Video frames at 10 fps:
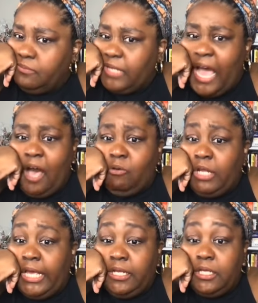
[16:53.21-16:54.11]
I don't
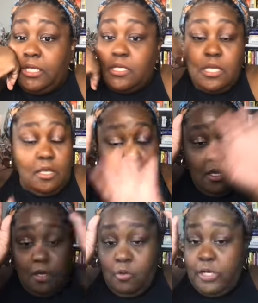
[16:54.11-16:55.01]
like this.
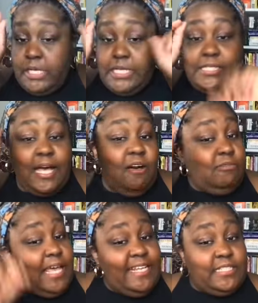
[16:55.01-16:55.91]
Queens, I don't
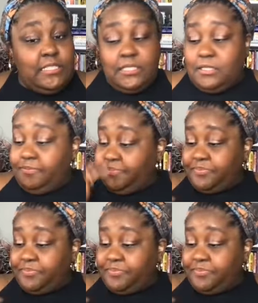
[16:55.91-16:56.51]
like this.